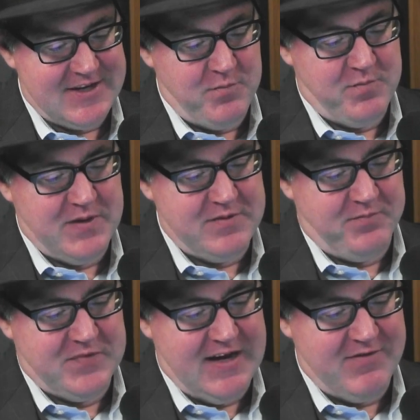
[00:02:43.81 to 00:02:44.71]
So,
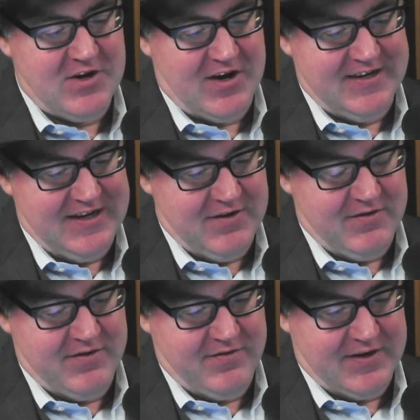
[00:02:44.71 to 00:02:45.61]
but to give you an idea
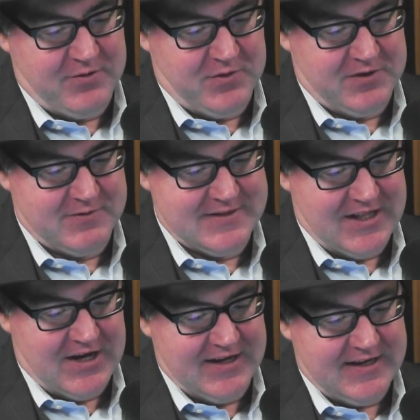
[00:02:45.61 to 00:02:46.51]
of uh, what it was
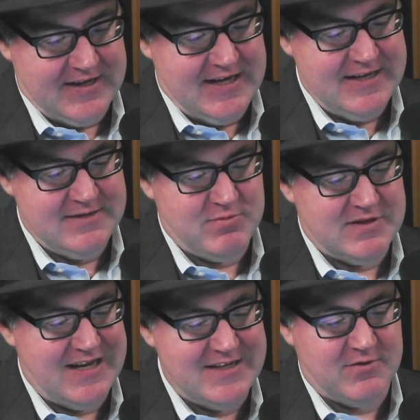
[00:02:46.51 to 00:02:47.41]
like, he's
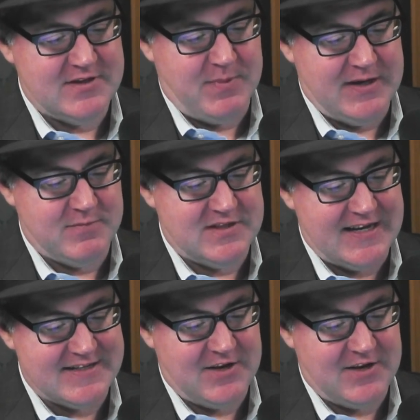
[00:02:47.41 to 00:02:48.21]
he's always been obsessed.